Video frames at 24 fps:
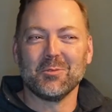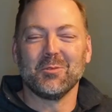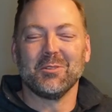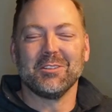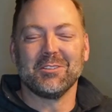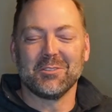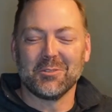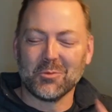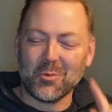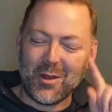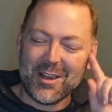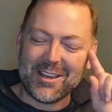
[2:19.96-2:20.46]

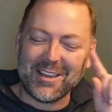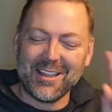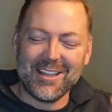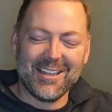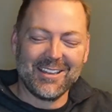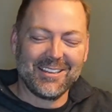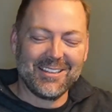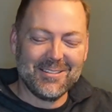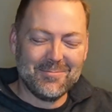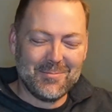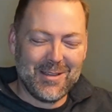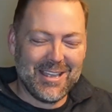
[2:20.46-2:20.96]
is why
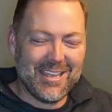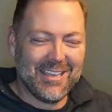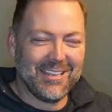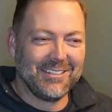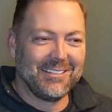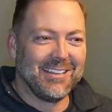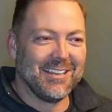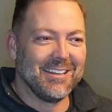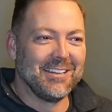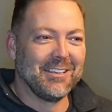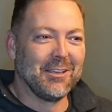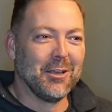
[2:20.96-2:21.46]
my
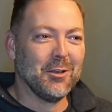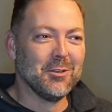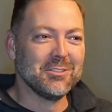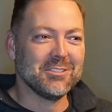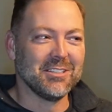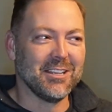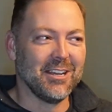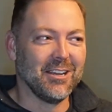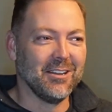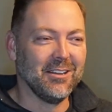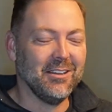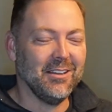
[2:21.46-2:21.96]
head kind of goes
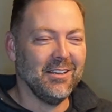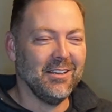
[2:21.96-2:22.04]
there.